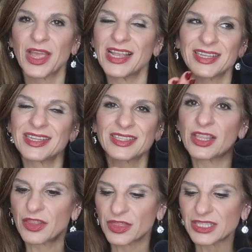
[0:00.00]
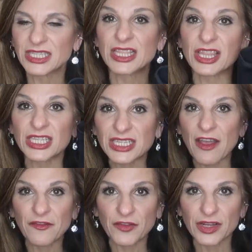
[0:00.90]
The
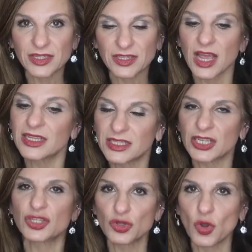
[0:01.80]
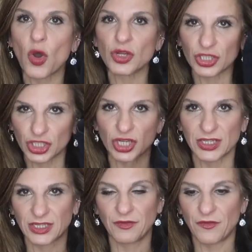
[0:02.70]
difference does not
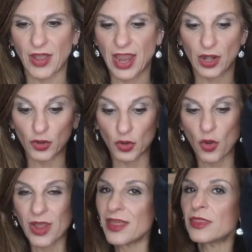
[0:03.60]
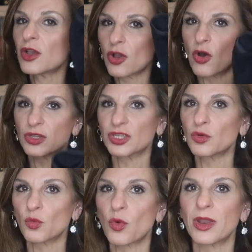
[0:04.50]
justify it, not in the
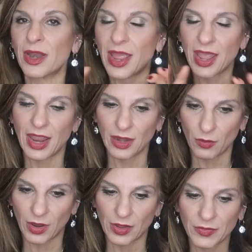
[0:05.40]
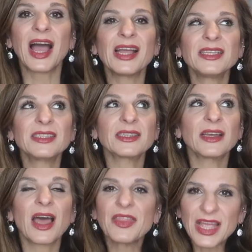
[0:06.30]
cotton one anyway. And
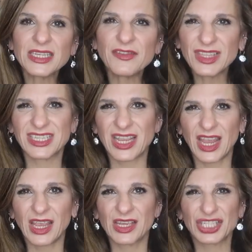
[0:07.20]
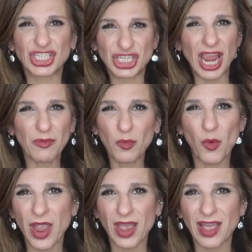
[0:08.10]
at the end of the day,
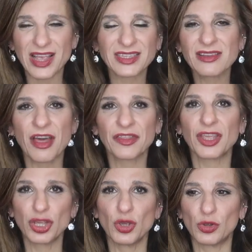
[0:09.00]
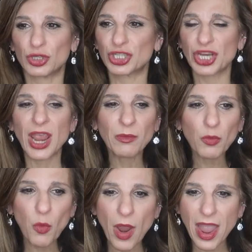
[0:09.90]
shapewear is nothing new.
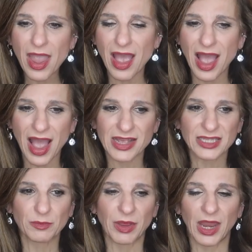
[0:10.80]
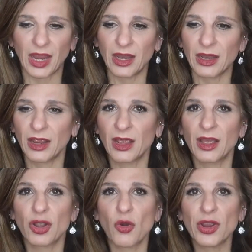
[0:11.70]
Shapewear has been
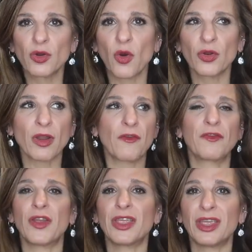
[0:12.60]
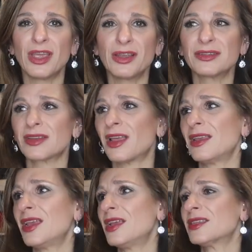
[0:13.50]
going on for years
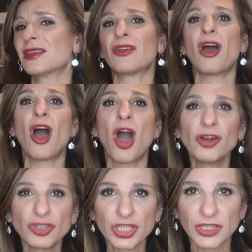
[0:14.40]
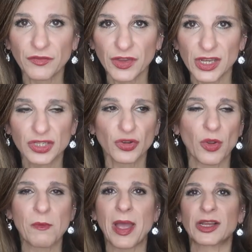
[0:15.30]
and years and hundreds of years,
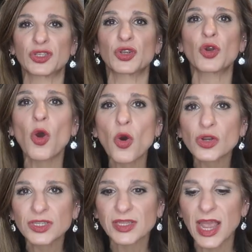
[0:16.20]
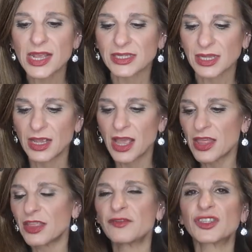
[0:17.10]
going back to corsets.
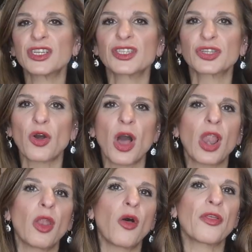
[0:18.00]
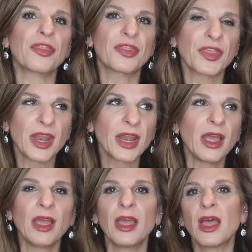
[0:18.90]
They've just got a lot
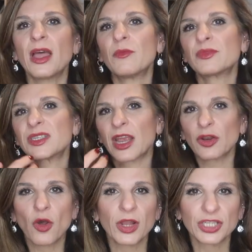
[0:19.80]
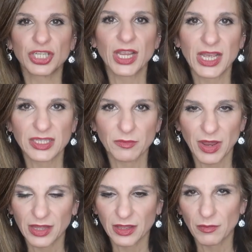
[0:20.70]
thinner. Technology has
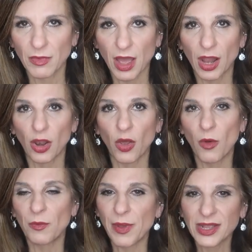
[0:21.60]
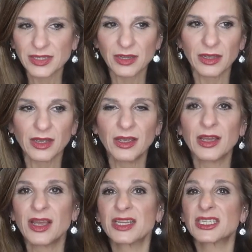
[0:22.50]
made them a lot better.
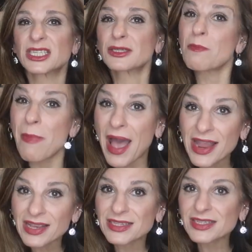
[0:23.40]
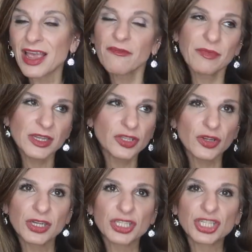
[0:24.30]
Spanx have been
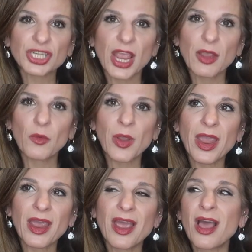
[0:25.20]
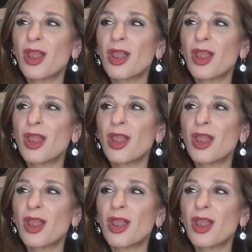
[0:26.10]
doing shapewear.